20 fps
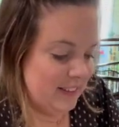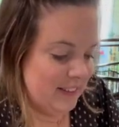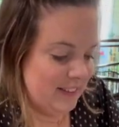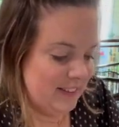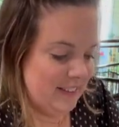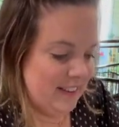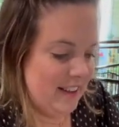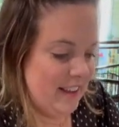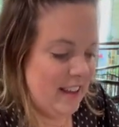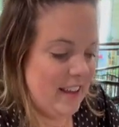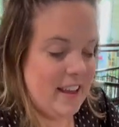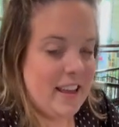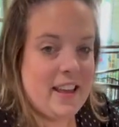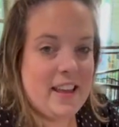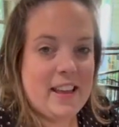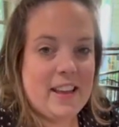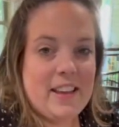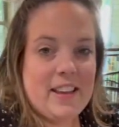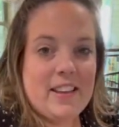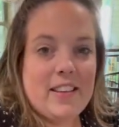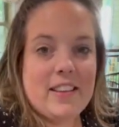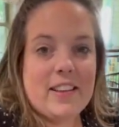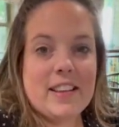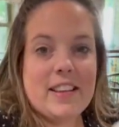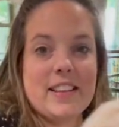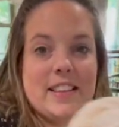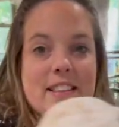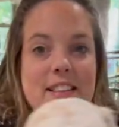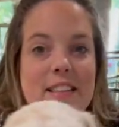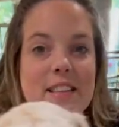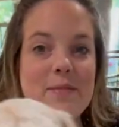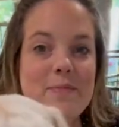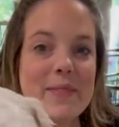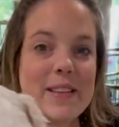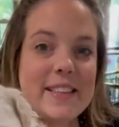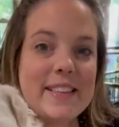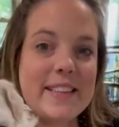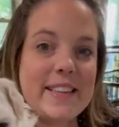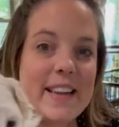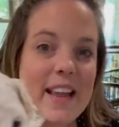can see
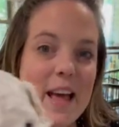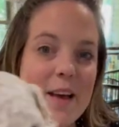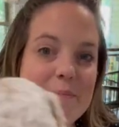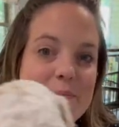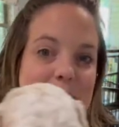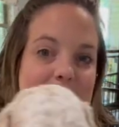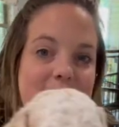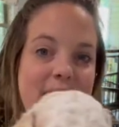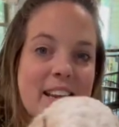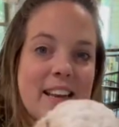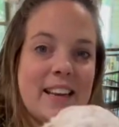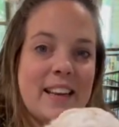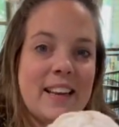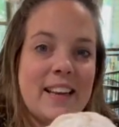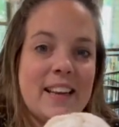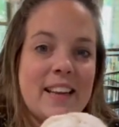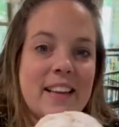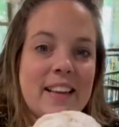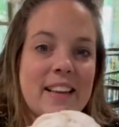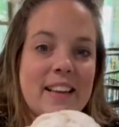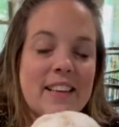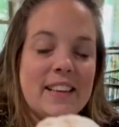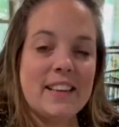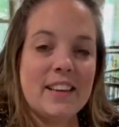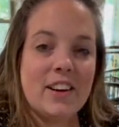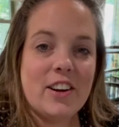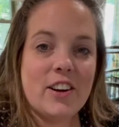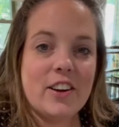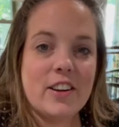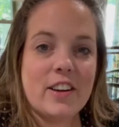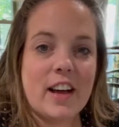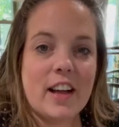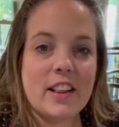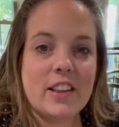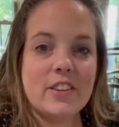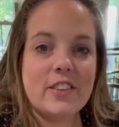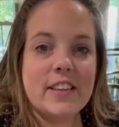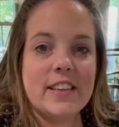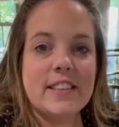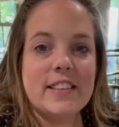Miss Lemon. Her
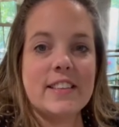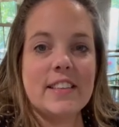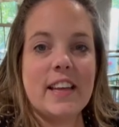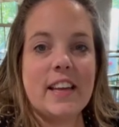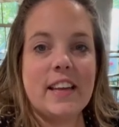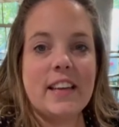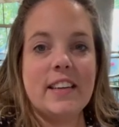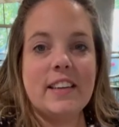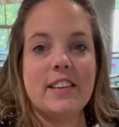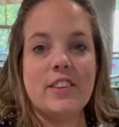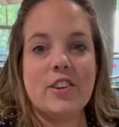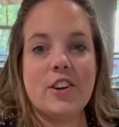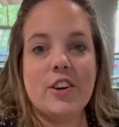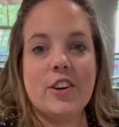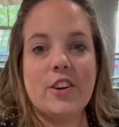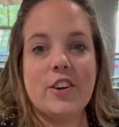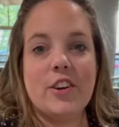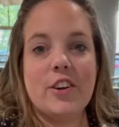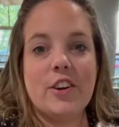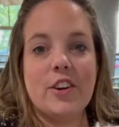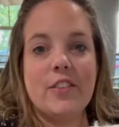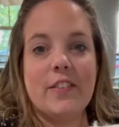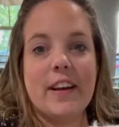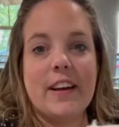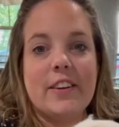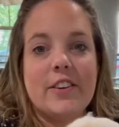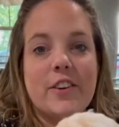coloring's getting darker around